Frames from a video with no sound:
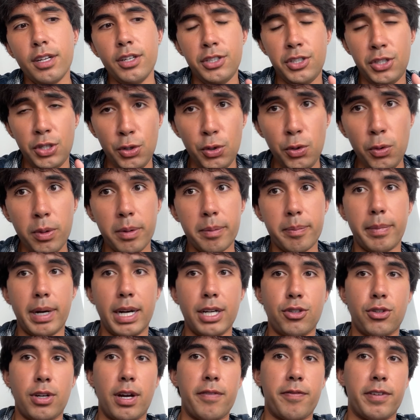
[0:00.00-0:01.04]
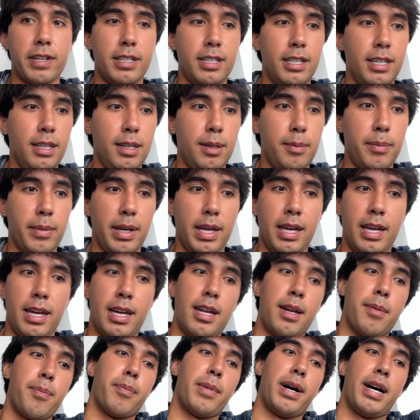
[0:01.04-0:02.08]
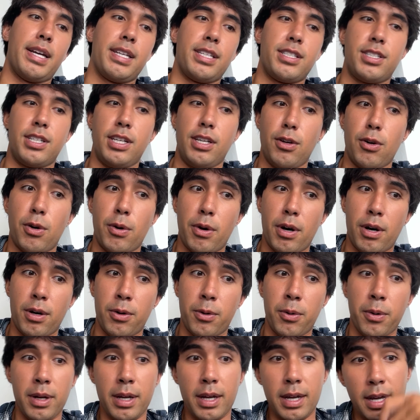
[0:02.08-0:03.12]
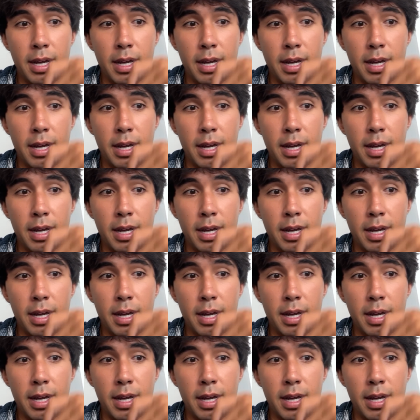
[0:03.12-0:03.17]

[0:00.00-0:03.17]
2, my traffic team and my COO.